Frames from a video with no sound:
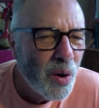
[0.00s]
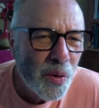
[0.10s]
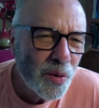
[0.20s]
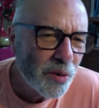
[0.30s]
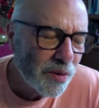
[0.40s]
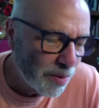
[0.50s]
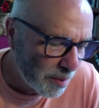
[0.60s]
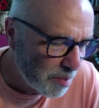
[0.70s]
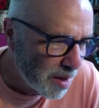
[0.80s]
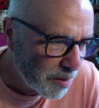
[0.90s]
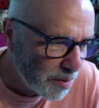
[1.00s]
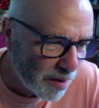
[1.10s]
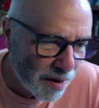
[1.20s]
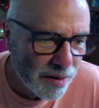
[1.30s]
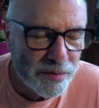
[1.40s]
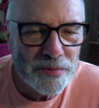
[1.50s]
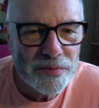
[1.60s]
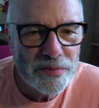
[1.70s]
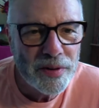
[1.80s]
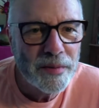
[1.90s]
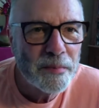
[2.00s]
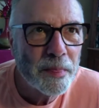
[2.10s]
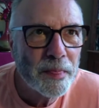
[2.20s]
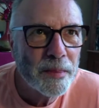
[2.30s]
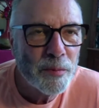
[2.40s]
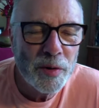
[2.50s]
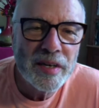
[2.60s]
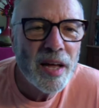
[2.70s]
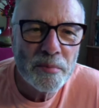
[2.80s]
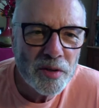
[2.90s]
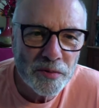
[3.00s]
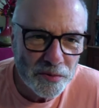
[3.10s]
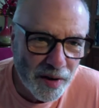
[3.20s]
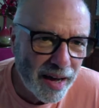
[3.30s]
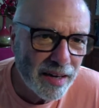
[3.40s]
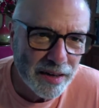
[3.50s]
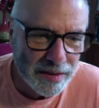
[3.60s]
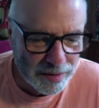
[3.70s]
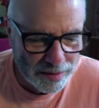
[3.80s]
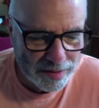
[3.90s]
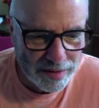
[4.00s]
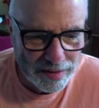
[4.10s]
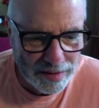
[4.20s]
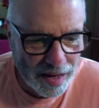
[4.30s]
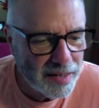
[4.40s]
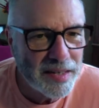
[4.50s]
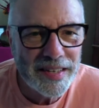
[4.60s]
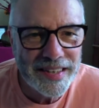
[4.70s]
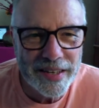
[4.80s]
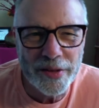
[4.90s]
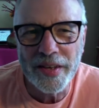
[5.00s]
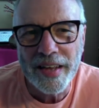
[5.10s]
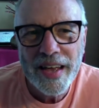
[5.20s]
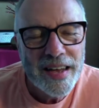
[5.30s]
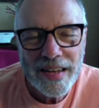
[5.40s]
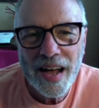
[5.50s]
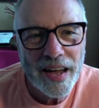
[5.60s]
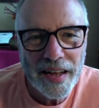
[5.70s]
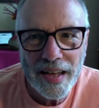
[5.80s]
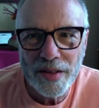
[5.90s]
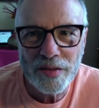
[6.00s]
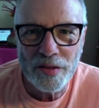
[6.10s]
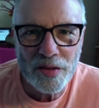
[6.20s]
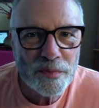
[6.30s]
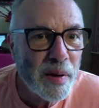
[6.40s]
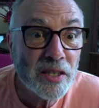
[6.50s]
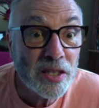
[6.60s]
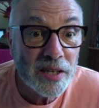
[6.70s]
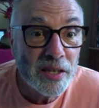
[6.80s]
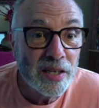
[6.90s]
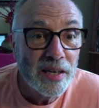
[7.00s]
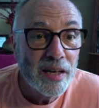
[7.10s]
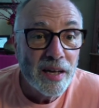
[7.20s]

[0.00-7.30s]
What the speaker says: or the myth of redemptive violence, this idea that God has especially